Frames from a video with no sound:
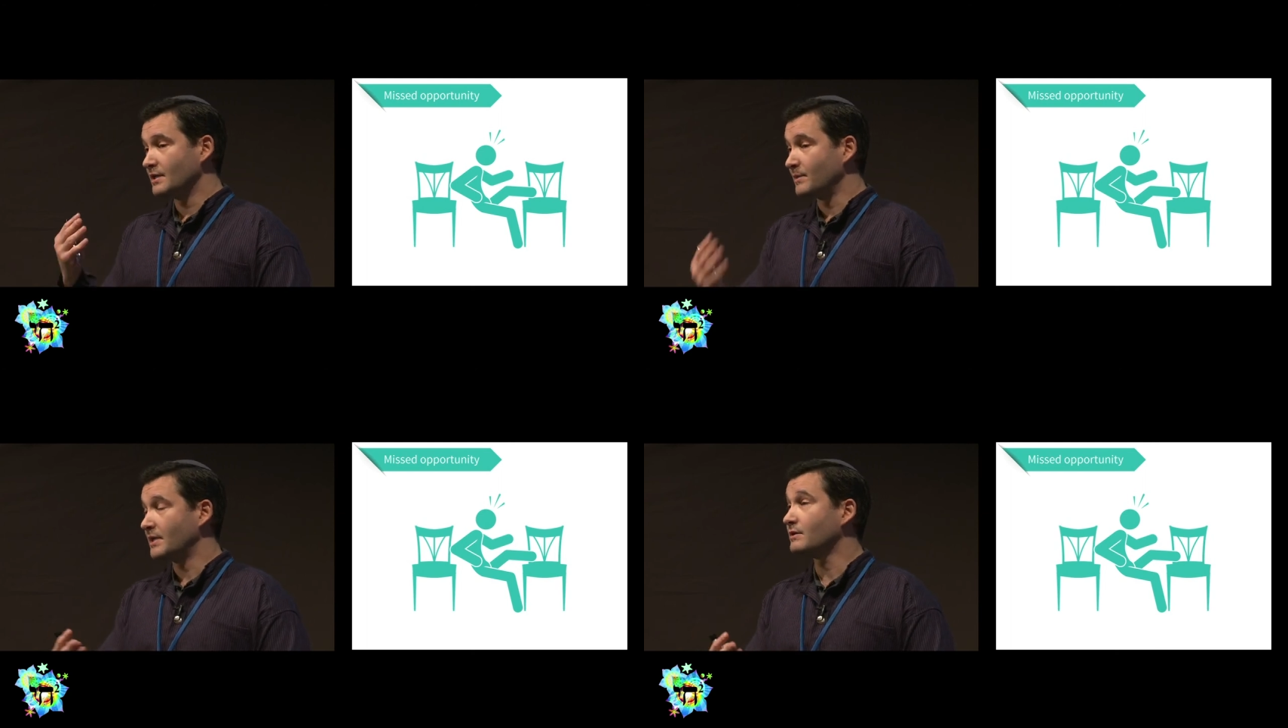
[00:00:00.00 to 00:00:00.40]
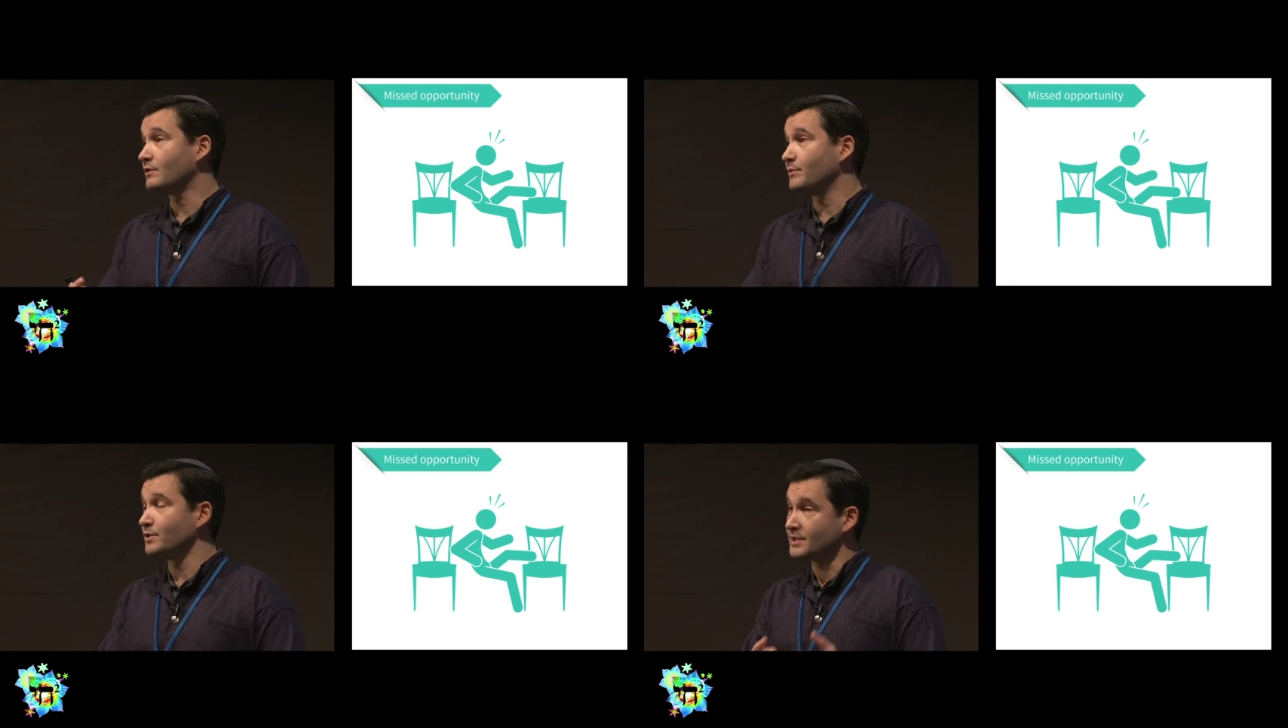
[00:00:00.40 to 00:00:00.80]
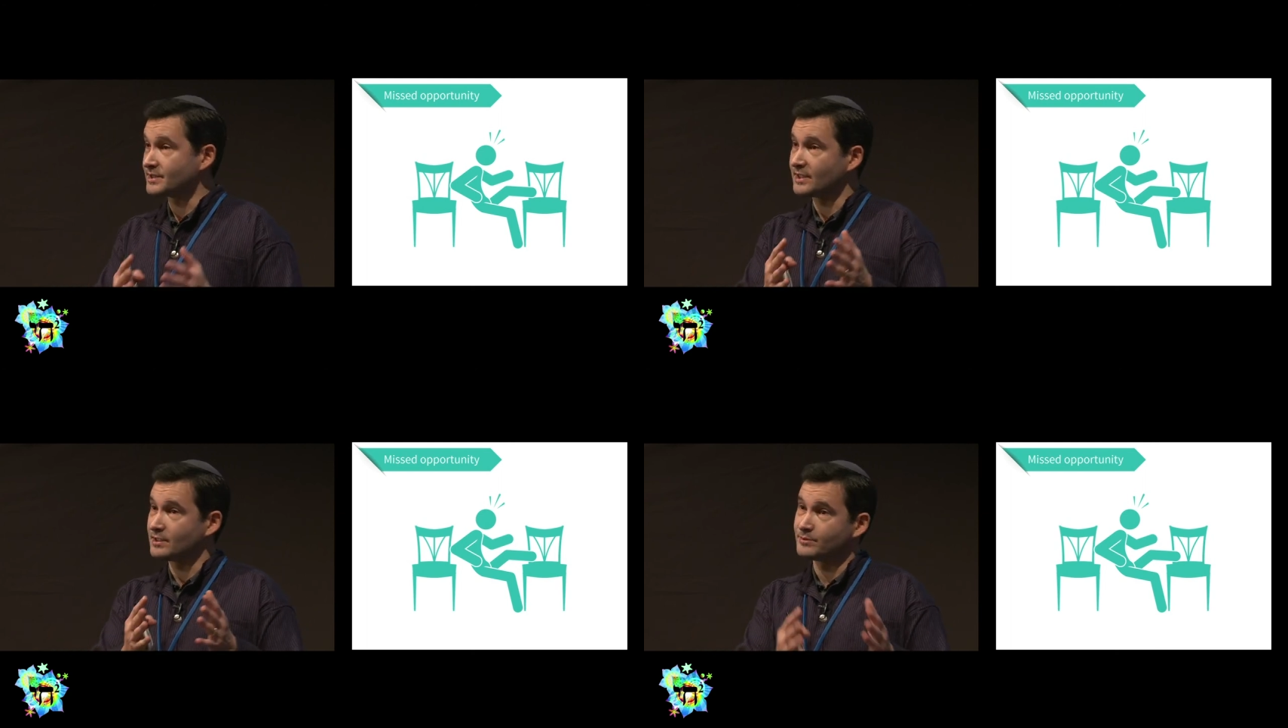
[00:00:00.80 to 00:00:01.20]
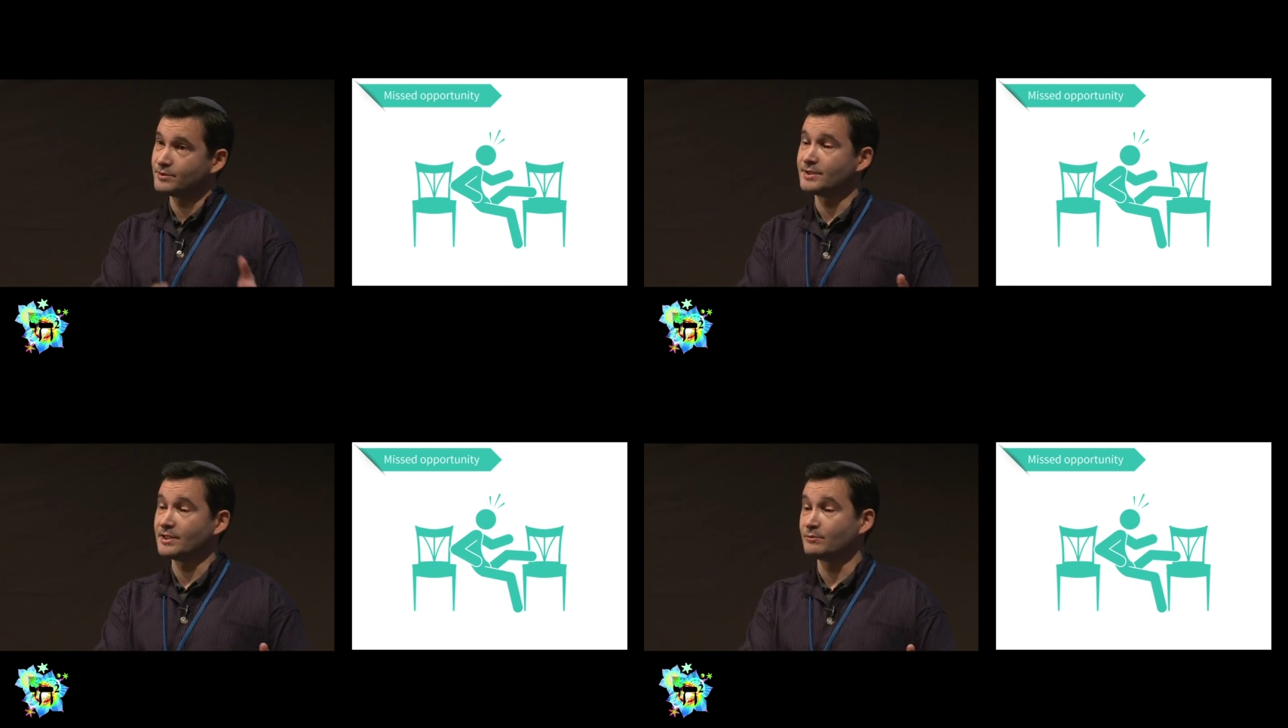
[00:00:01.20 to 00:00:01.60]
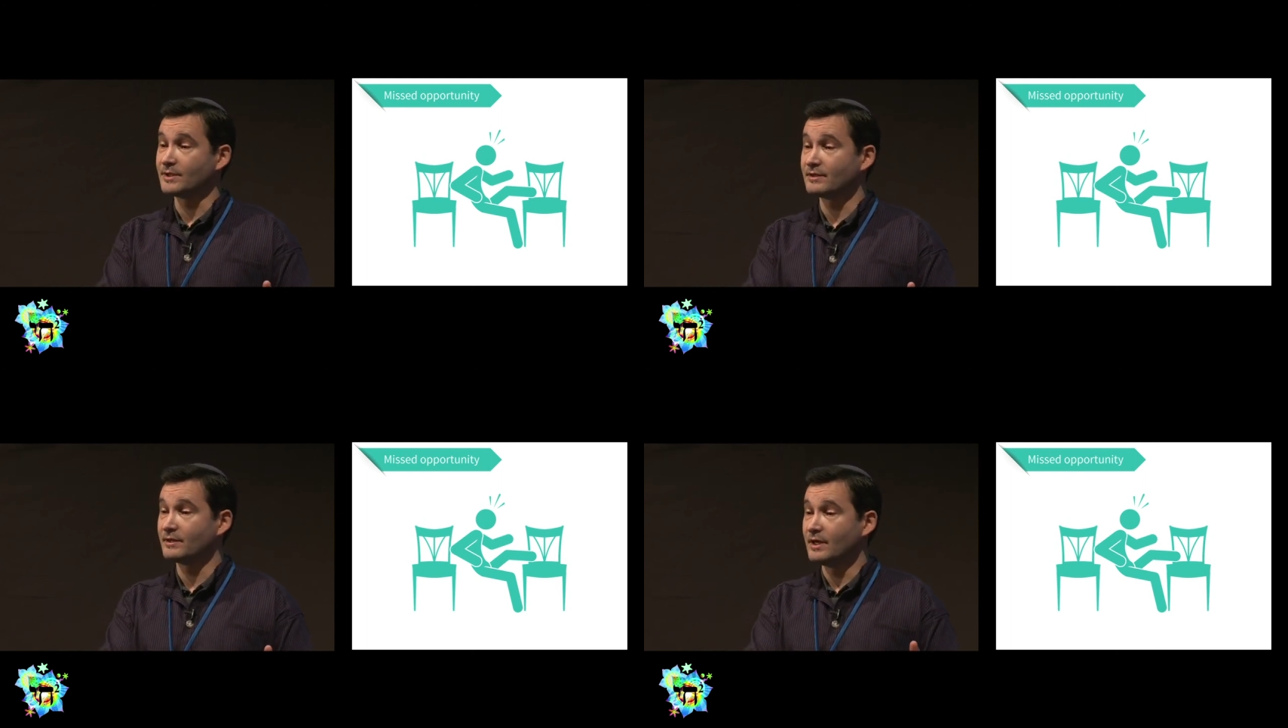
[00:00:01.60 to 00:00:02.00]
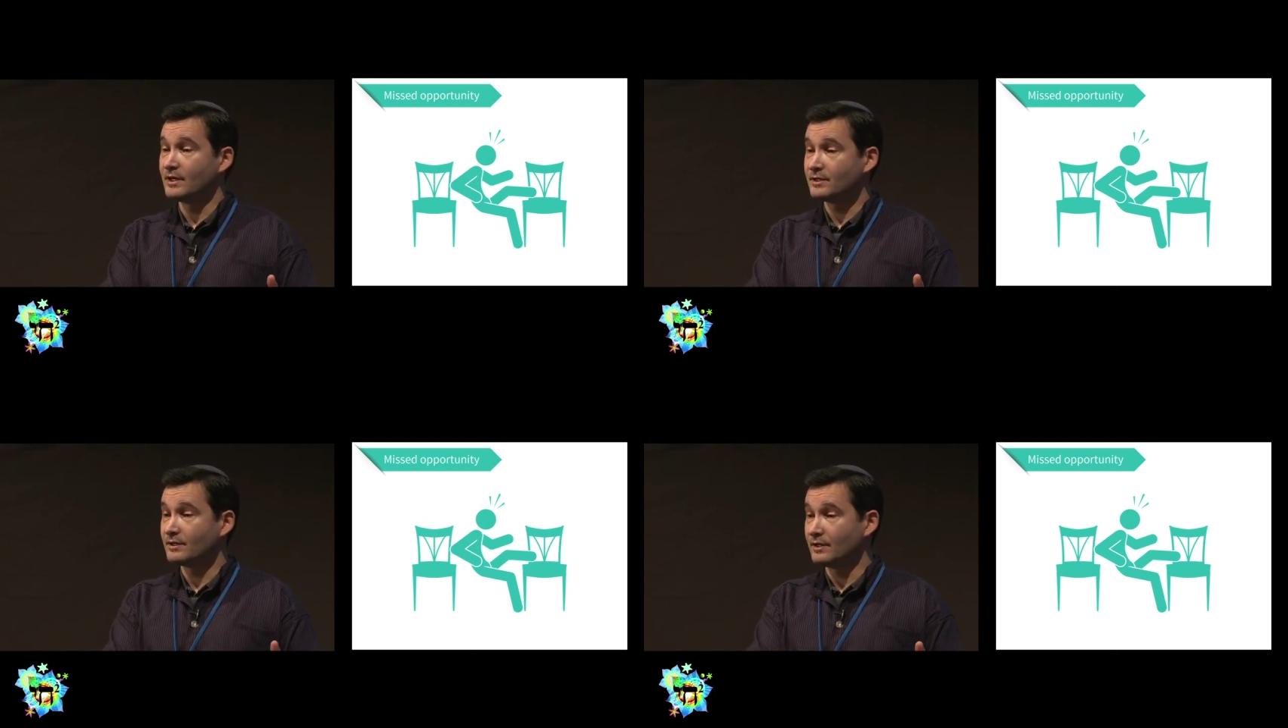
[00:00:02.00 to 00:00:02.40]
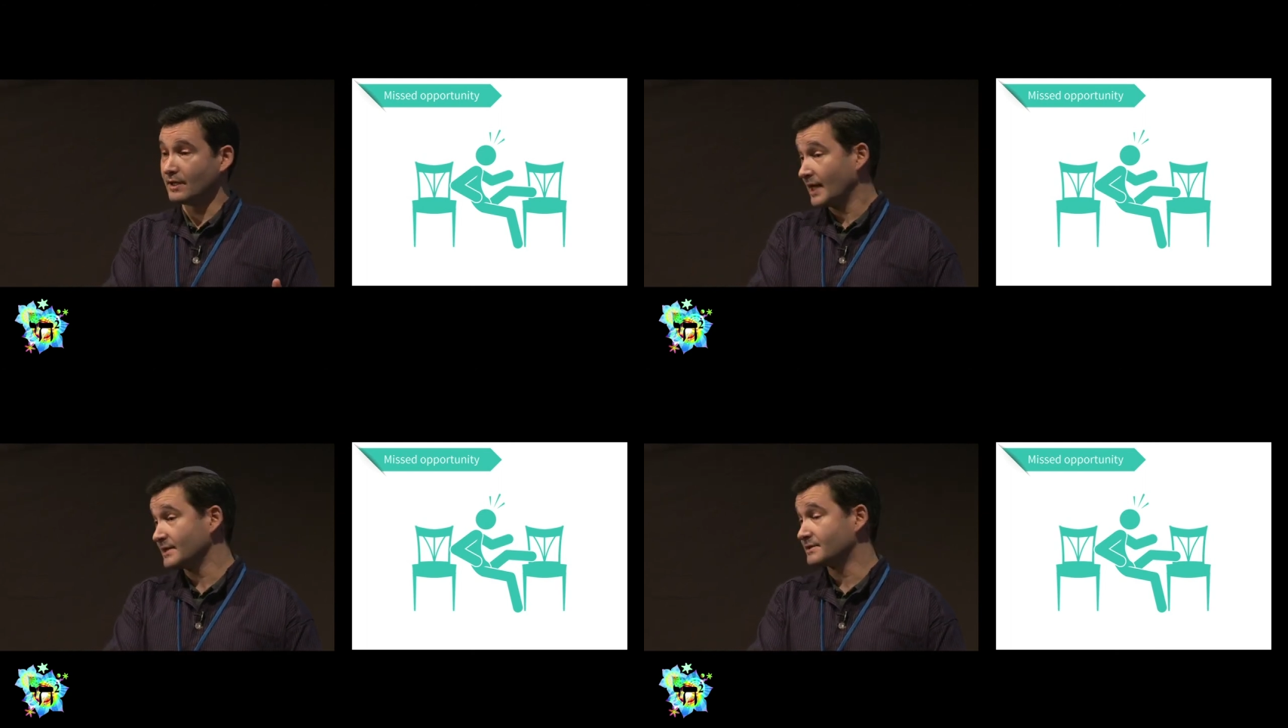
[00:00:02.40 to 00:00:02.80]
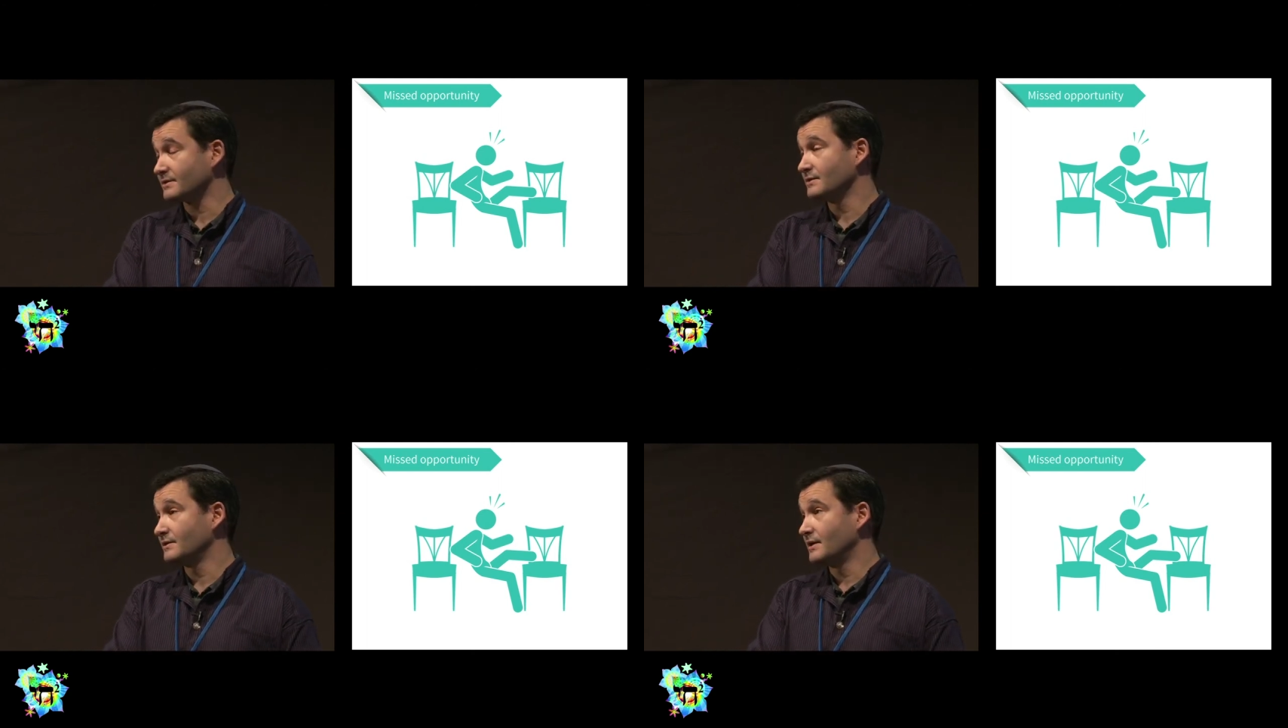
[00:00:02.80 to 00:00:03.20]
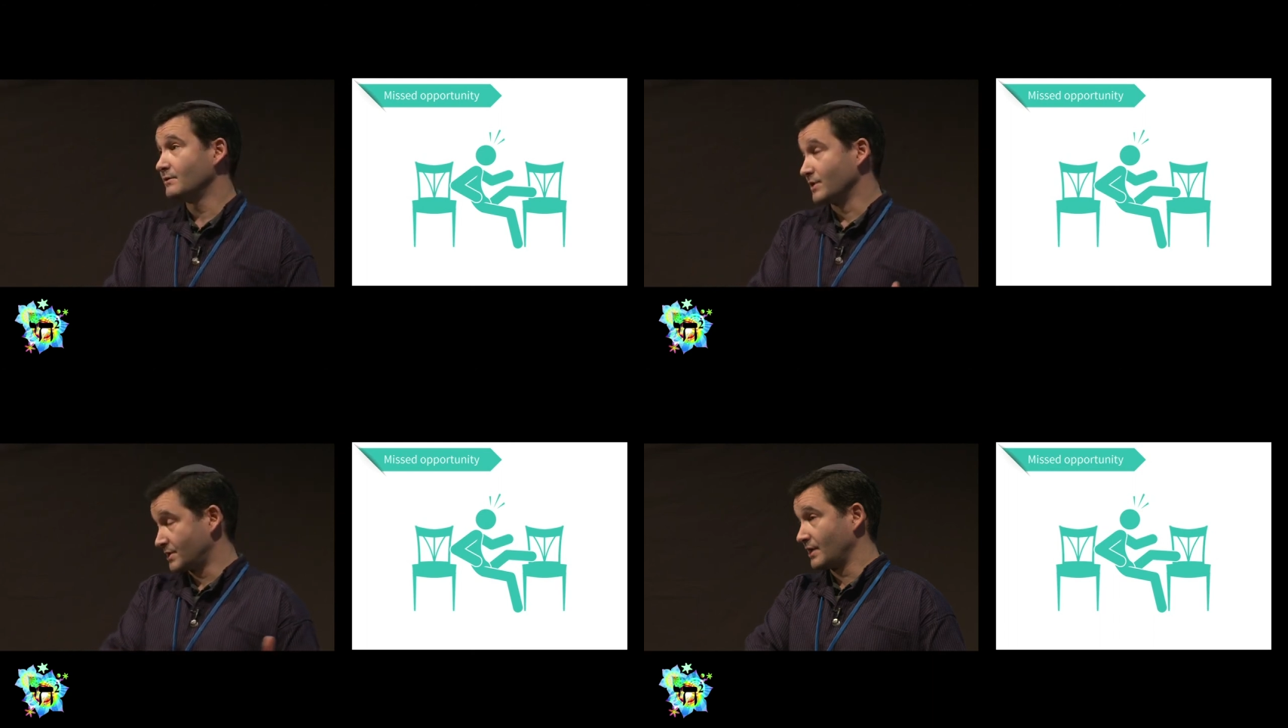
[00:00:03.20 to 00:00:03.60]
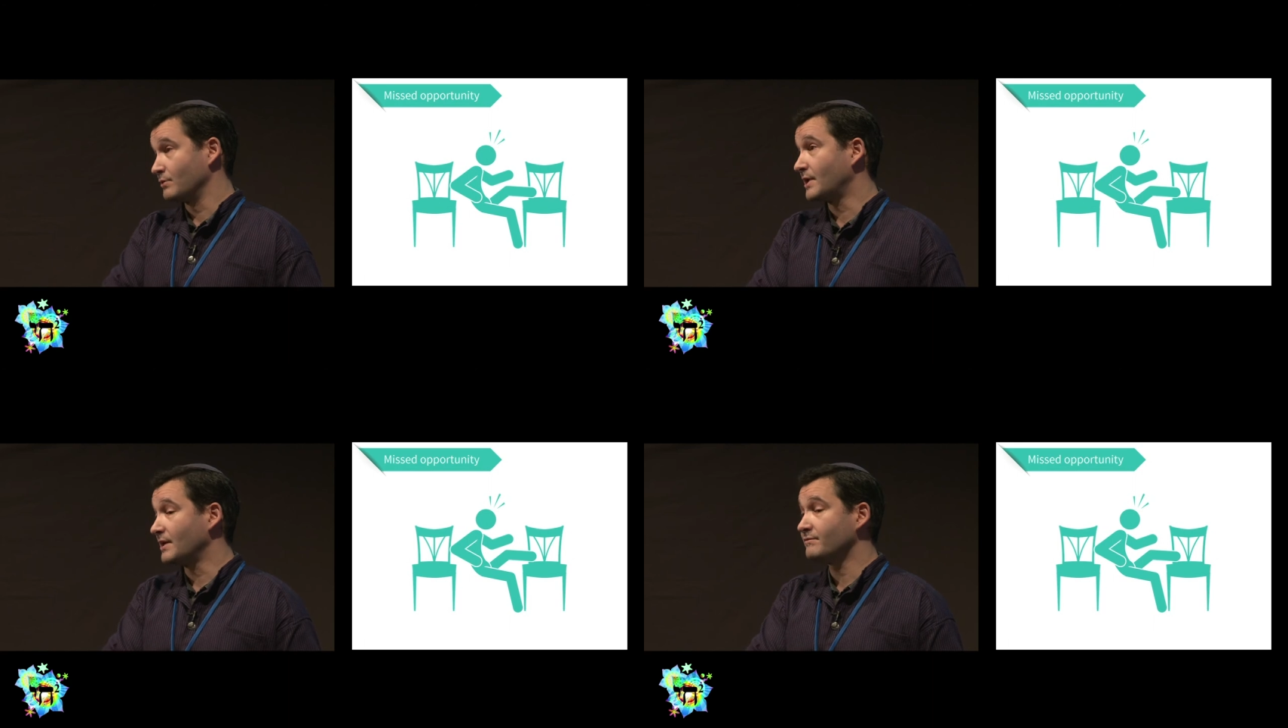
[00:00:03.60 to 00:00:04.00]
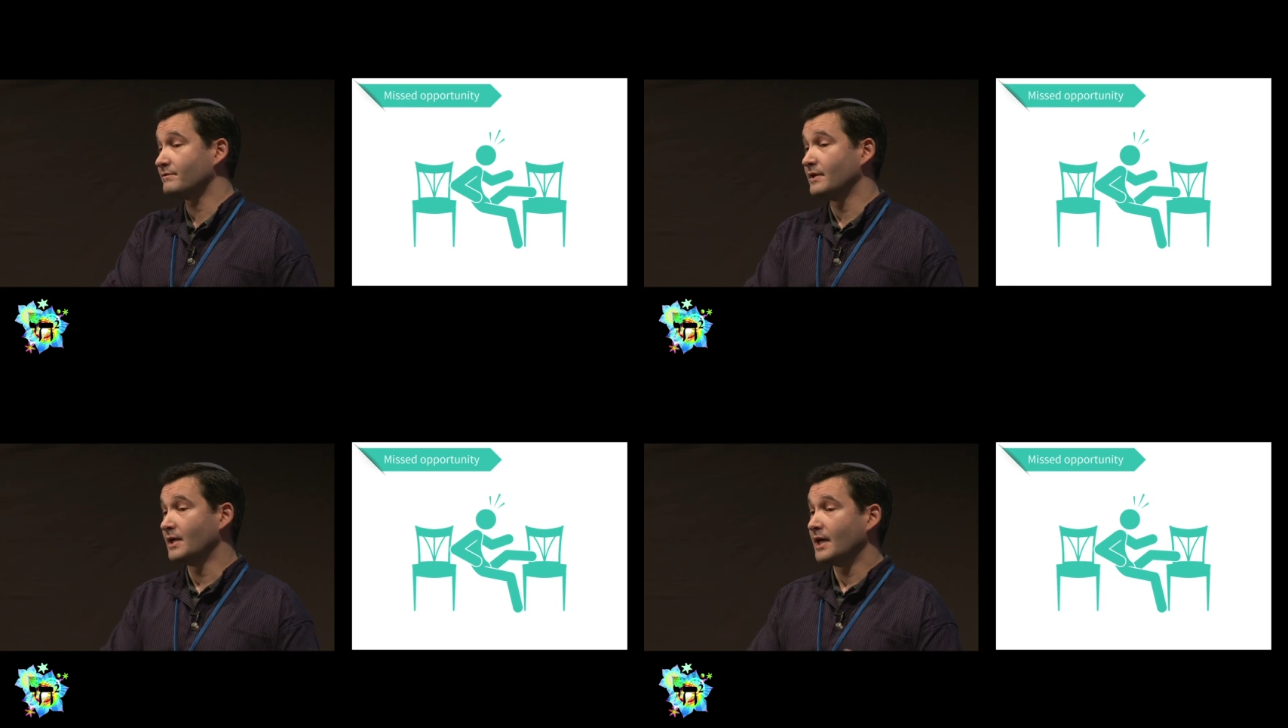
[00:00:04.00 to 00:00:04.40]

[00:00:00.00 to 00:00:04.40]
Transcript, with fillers: The medical community is set up to deal with uh, cancer, which they don't have,